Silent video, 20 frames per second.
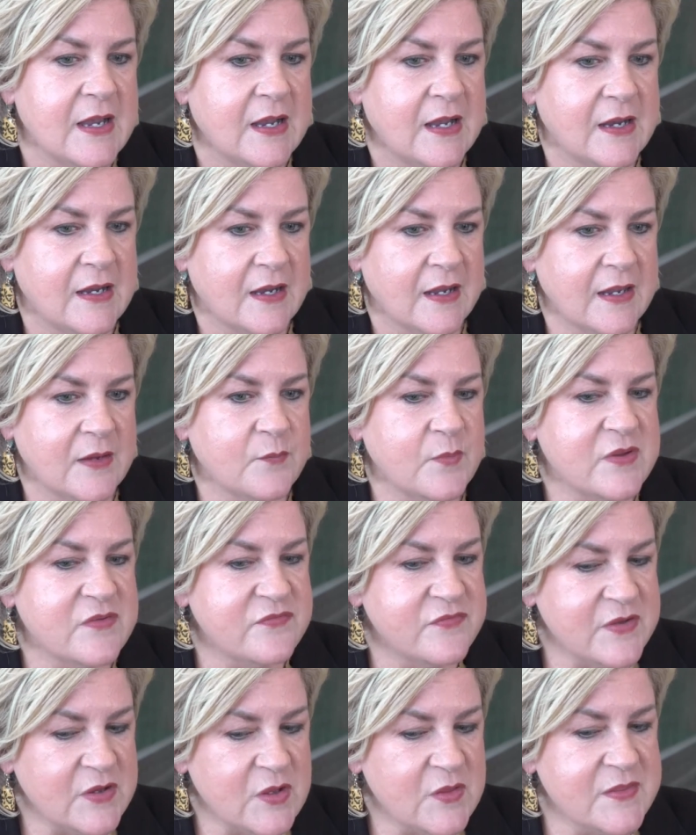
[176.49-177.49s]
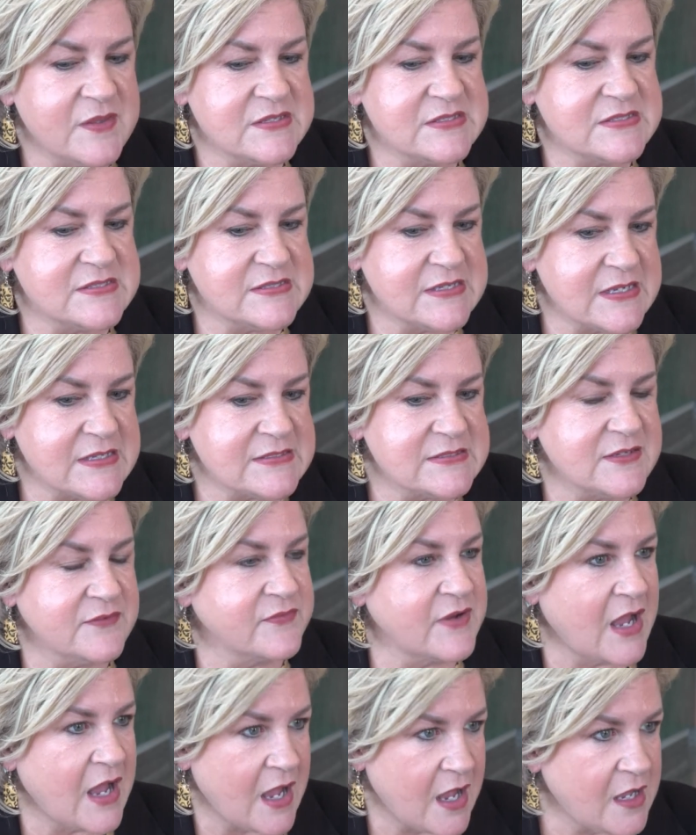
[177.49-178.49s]
uh, and we feel this sense
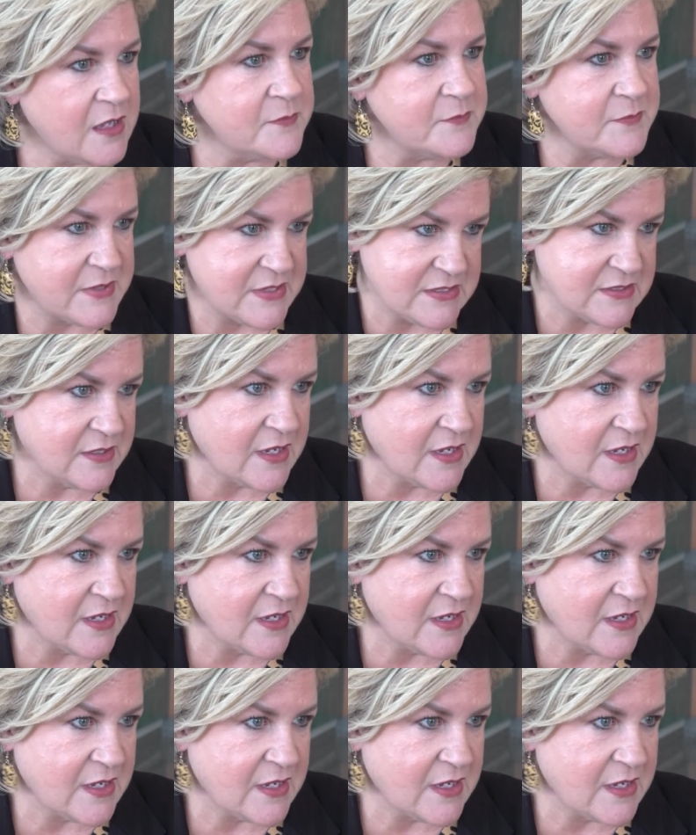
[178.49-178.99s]
of calm